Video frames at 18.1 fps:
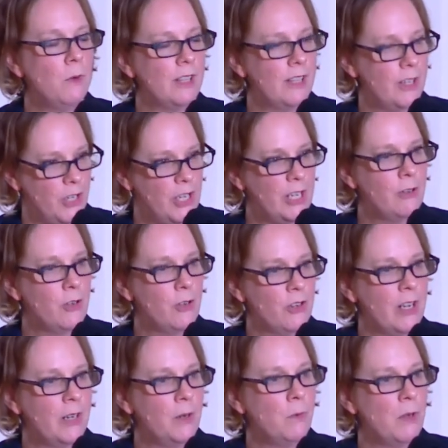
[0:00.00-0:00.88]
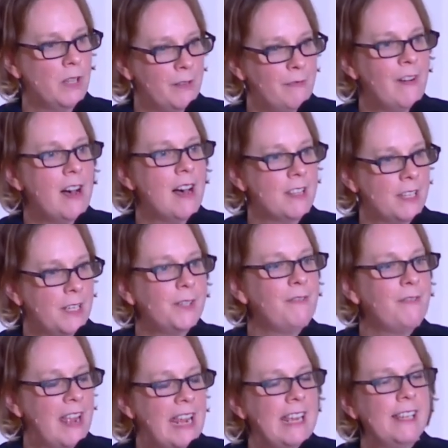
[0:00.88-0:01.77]
what the children, what the fathers
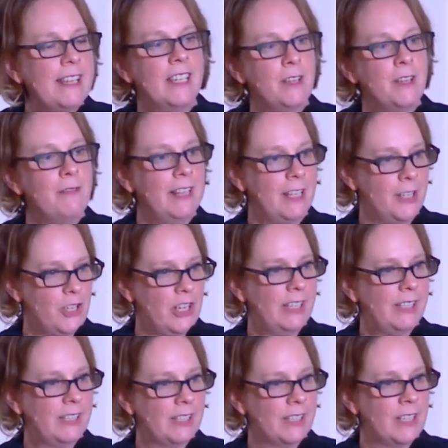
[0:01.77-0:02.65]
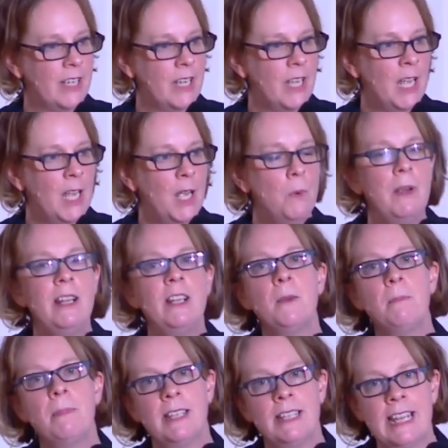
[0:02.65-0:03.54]
face in the villages. We
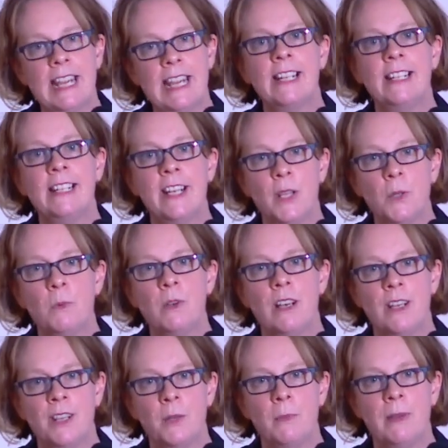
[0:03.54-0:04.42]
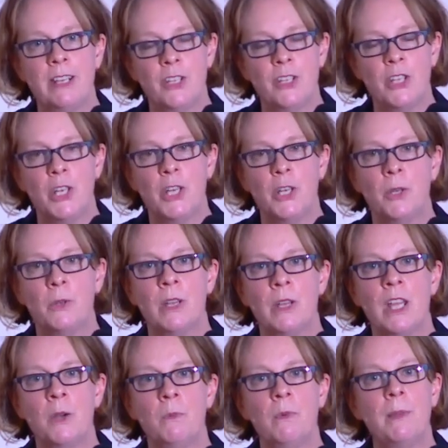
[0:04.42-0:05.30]
look particularly at the work that we do
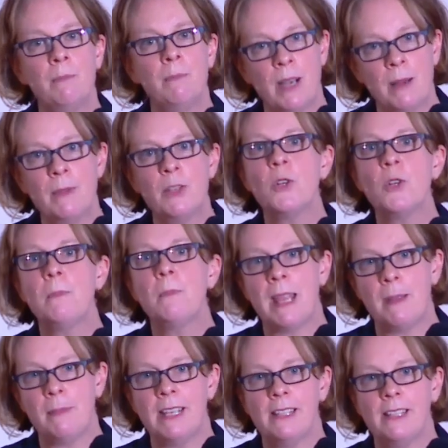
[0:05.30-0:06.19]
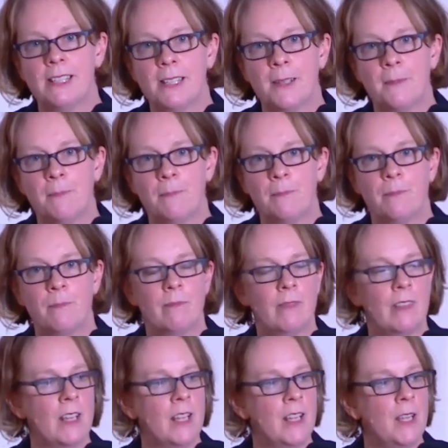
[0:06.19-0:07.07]
with premature babies.
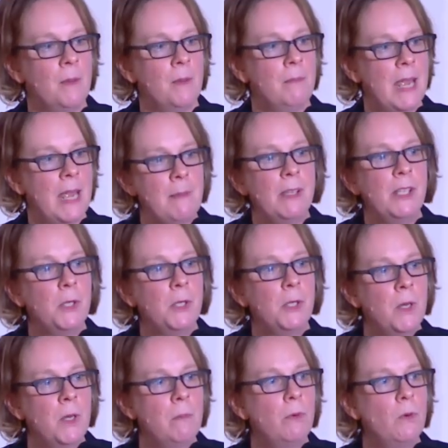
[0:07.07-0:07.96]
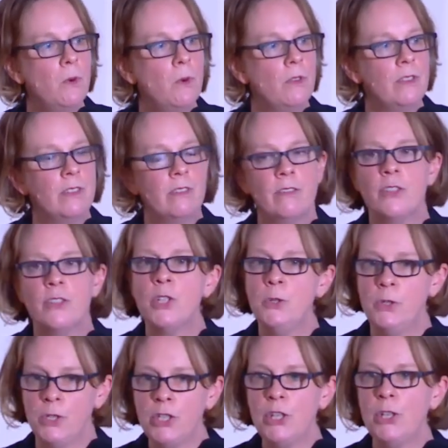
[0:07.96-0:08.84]
Babies who are born
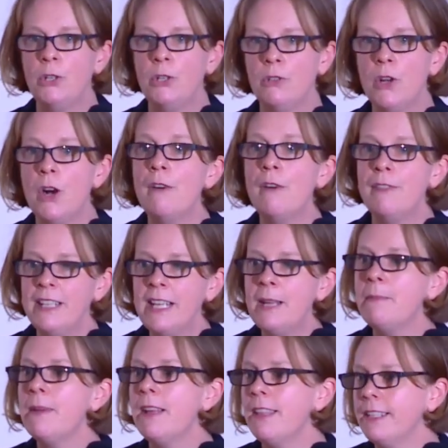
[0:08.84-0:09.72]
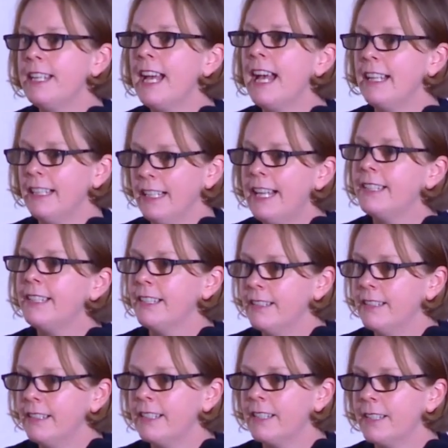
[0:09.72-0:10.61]
too soon, often their mothers are
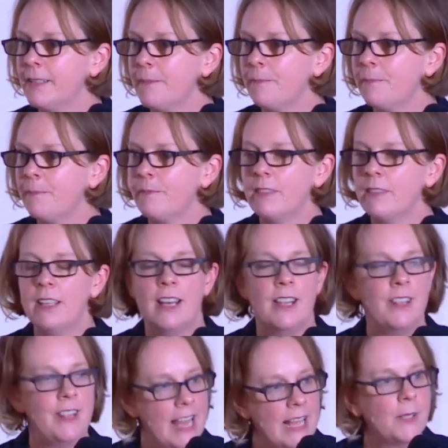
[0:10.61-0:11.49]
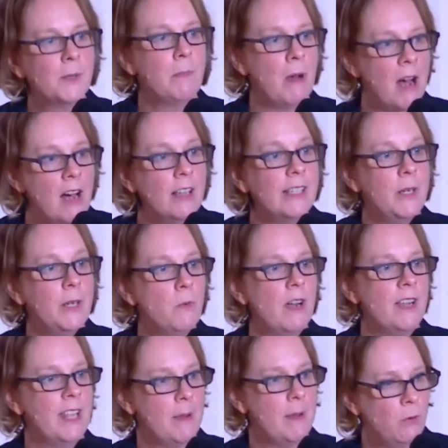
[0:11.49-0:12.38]
adolescents, and that's partly
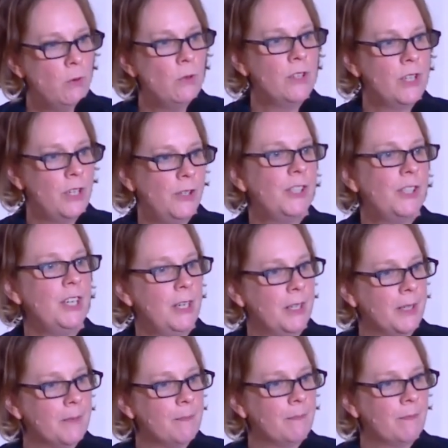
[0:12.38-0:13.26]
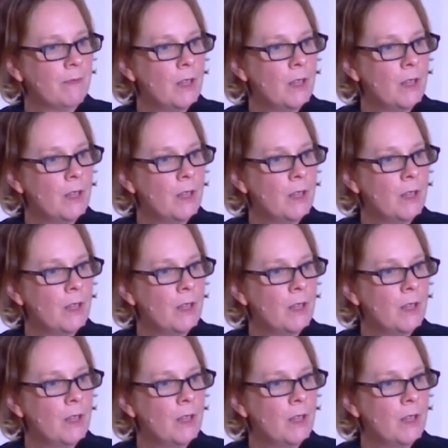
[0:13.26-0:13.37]
why they're born too soon.